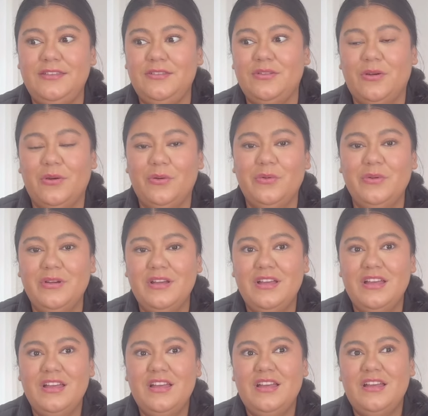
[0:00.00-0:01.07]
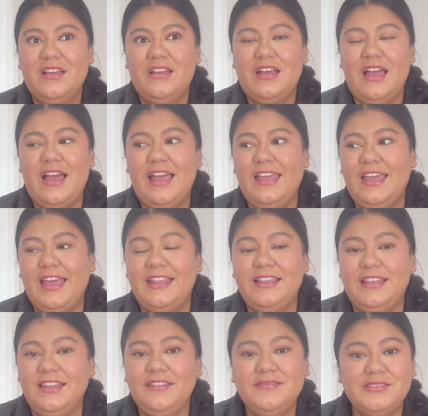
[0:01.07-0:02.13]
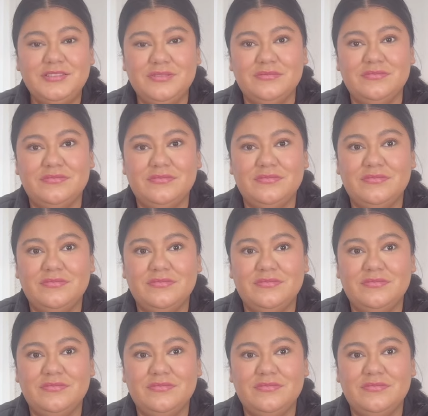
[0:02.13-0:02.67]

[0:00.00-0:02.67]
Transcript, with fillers: know I had to leave soon.